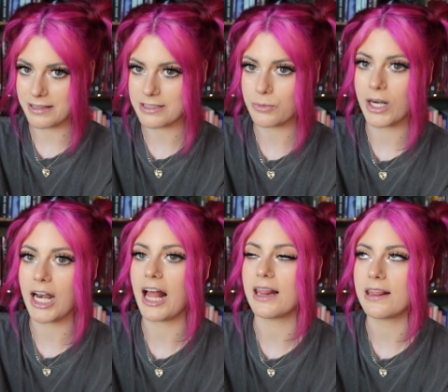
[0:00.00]
this one.
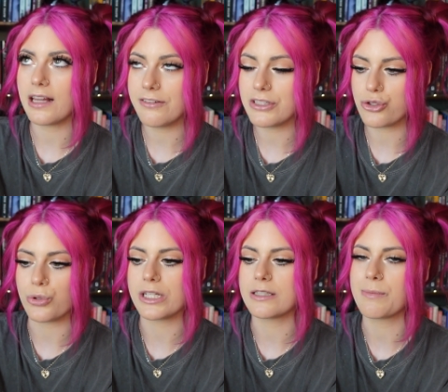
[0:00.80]
I love this
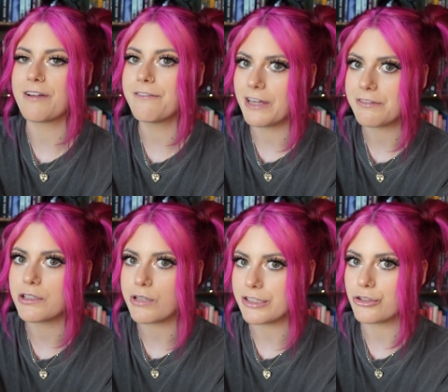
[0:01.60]
story. That's my
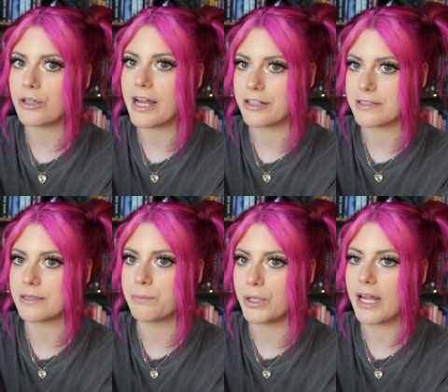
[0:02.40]
favorite Rachel
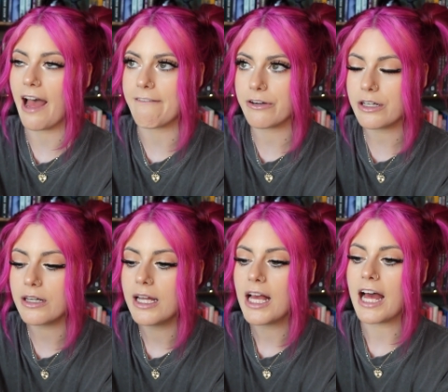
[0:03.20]
Harrison book ever,
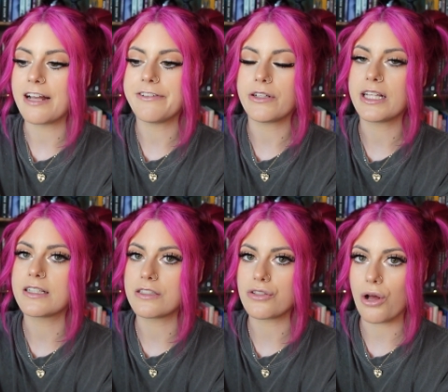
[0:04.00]
and I feel like
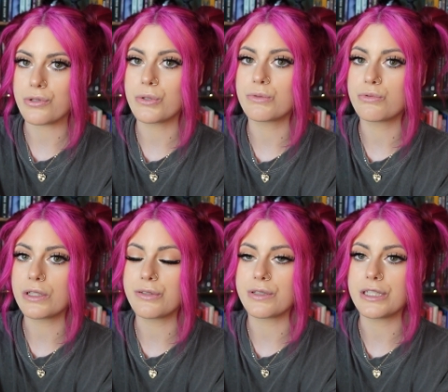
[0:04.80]
this is also a
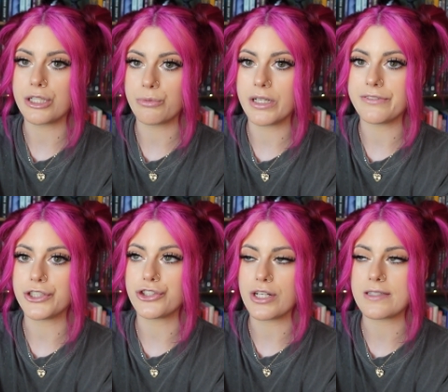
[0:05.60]
really, really good one if
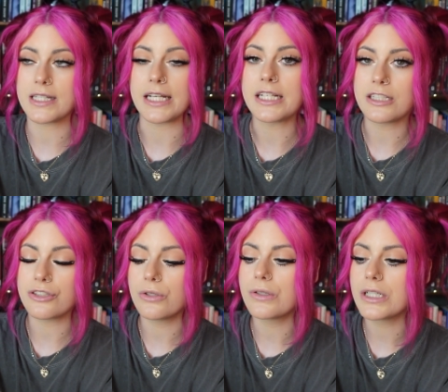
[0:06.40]
you're just getting
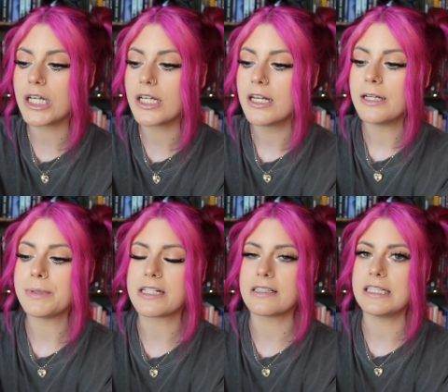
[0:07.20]
into horror,
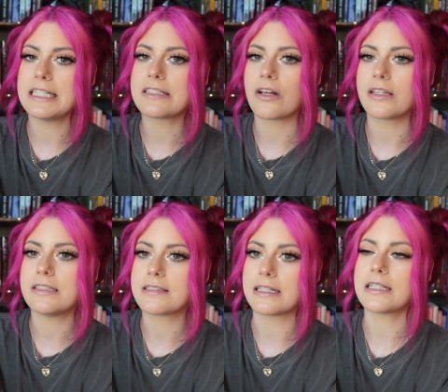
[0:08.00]
because it is on the
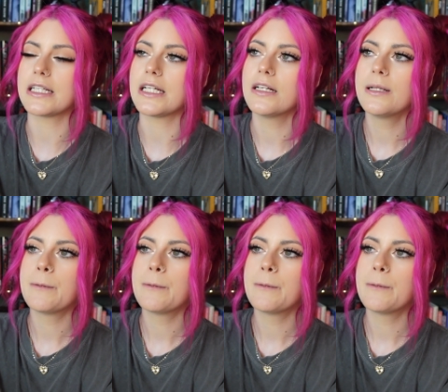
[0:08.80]
slightly